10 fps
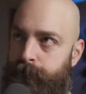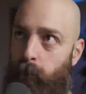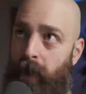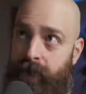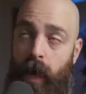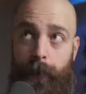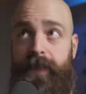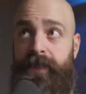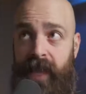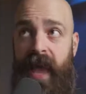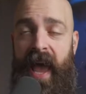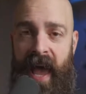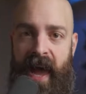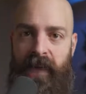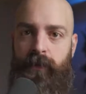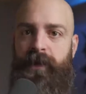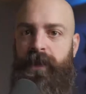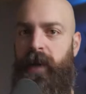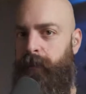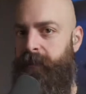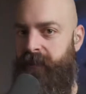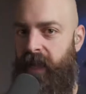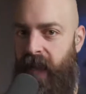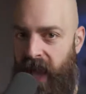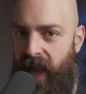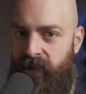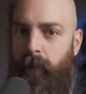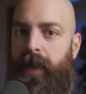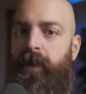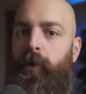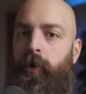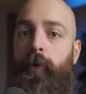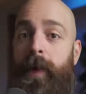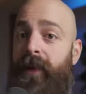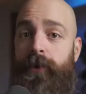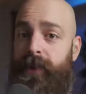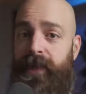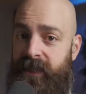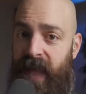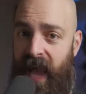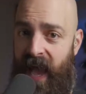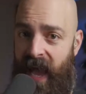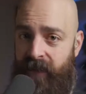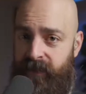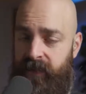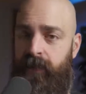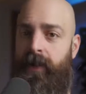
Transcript: when companies get hacked, when governments get hacked, when whomever gets hacked,